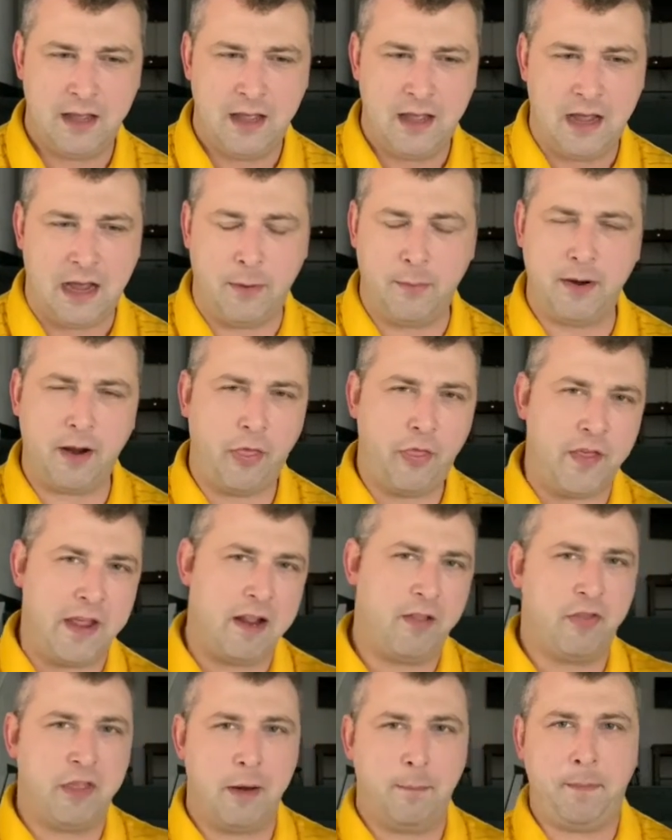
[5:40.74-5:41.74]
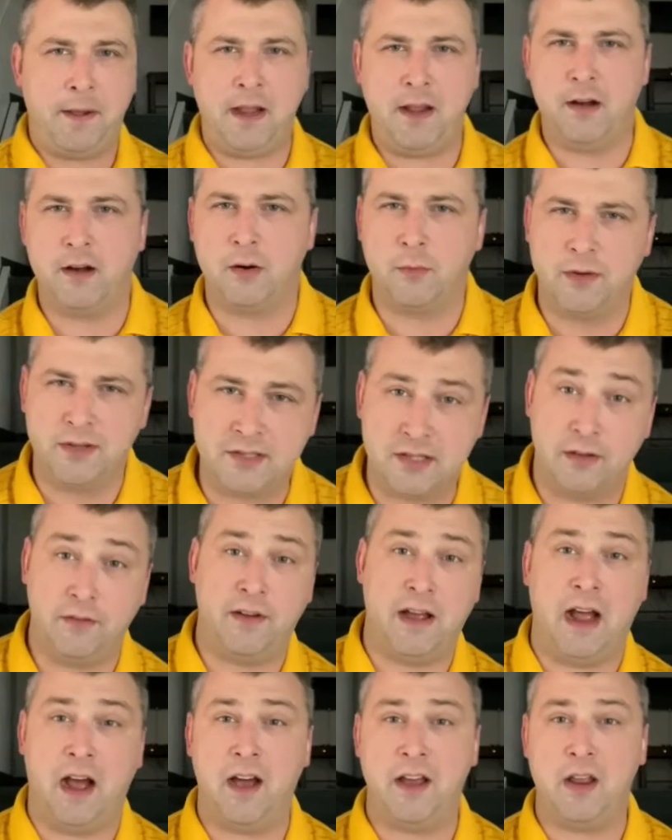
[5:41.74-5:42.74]
I want to think that Peter was
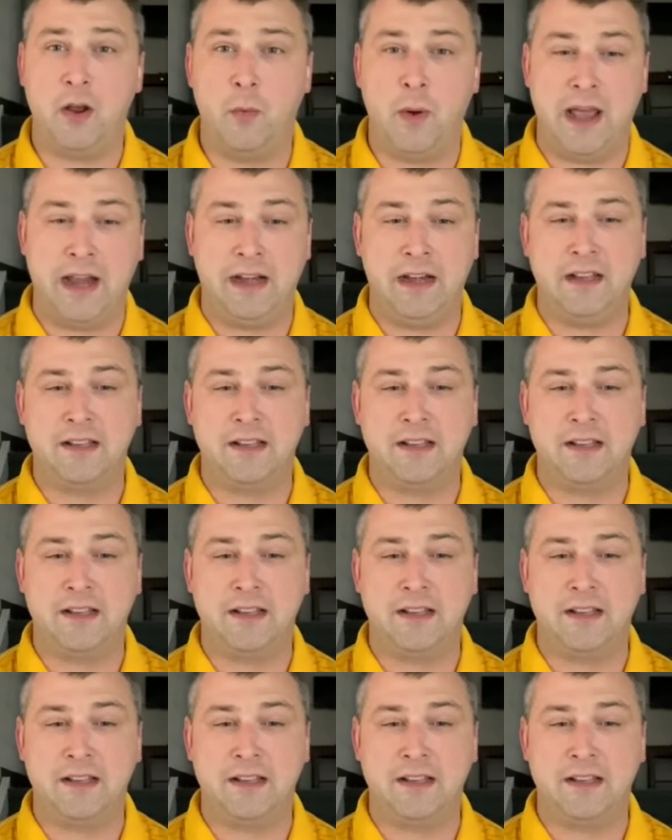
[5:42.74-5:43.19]
evaluating